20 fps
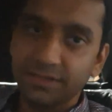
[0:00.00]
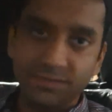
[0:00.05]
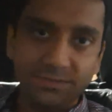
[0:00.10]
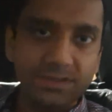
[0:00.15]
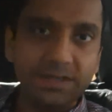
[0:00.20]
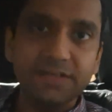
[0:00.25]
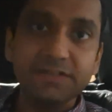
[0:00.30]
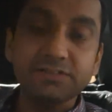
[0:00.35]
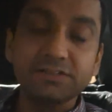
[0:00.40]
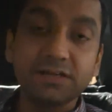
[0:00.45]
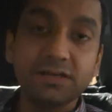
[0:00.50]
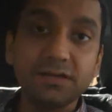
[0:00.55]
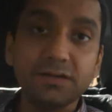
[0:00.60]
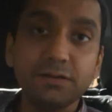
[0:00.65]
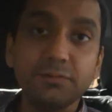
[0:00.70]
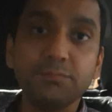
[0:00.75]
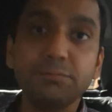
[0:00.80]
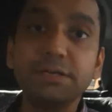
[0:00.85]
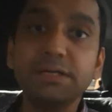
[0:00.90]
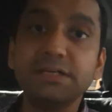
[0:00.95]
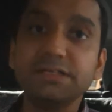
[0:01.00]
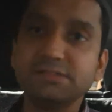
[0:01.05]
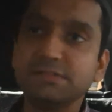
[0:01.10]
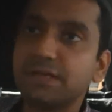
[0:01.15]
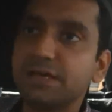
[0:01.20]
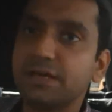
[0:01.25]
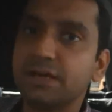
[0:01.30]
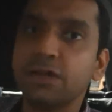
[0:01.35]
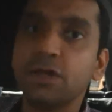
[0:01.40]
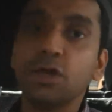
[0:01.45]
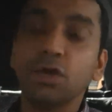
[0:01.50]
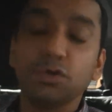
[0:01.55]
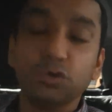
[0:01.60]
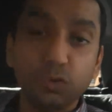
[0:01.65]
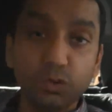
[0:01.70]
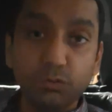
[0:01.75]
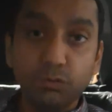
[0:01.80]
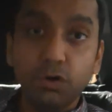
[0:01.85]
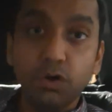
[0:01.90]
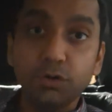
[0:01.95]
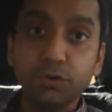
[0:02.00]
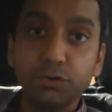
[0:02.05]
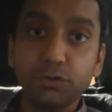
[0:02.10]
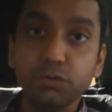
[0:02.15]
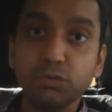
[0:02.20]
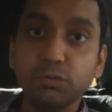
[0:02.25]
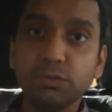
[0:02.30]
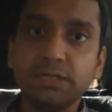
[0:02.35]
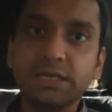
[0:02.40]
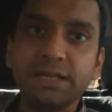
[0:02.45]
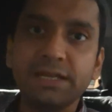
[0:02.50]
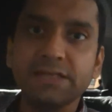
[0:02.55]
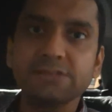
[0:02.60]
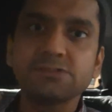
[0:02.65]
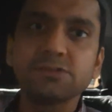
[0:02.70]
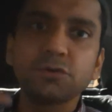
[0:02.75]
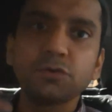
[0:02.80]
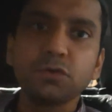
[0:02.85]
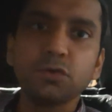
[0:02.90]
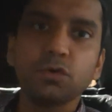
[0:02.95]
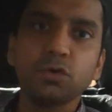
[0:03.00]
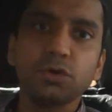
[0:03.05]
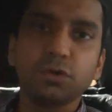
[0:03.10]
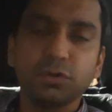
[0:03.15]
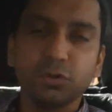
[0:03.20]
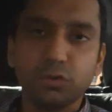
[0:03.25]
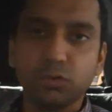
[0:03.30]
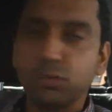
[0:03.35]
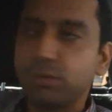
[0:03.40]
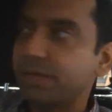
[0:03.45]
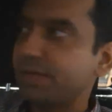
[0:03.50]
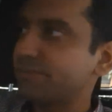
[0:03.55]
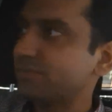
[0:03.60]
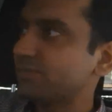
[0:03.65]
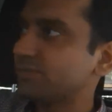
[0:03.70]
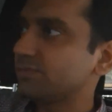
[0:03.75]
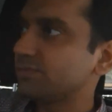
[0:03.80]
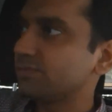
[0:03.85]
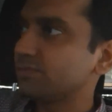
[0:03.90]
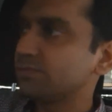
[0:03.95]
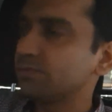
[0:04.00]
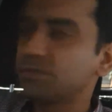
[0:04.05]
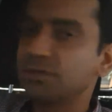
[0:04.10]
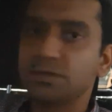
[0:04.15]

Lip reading: That is a big desire. You want to 10x your ROAS.